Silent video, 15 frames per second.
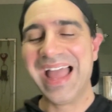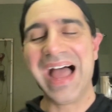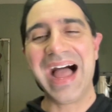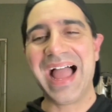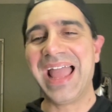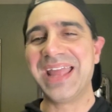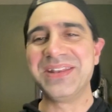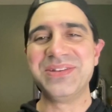I
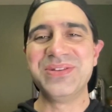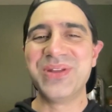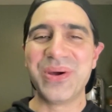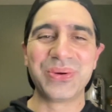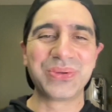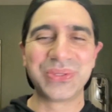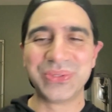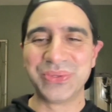had no
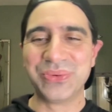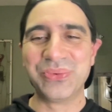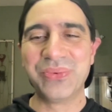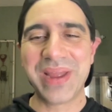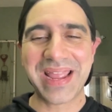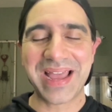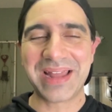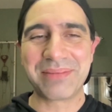clue,
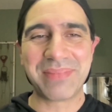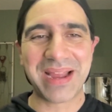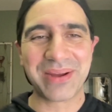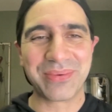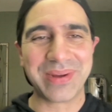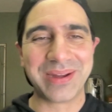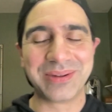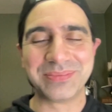way out of my
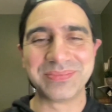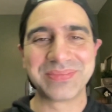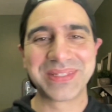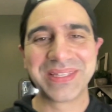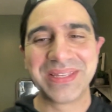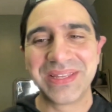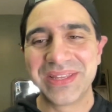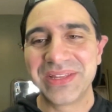realm.
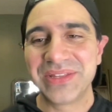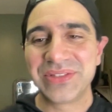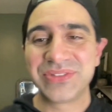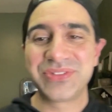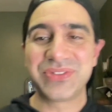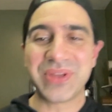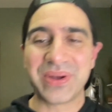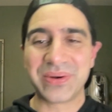
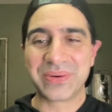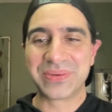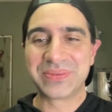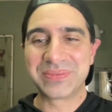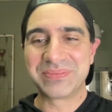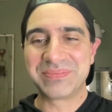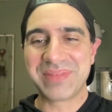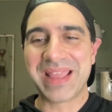So,
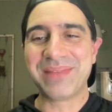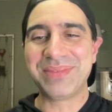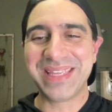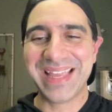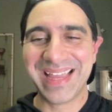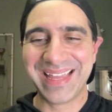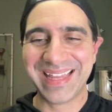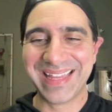maybe...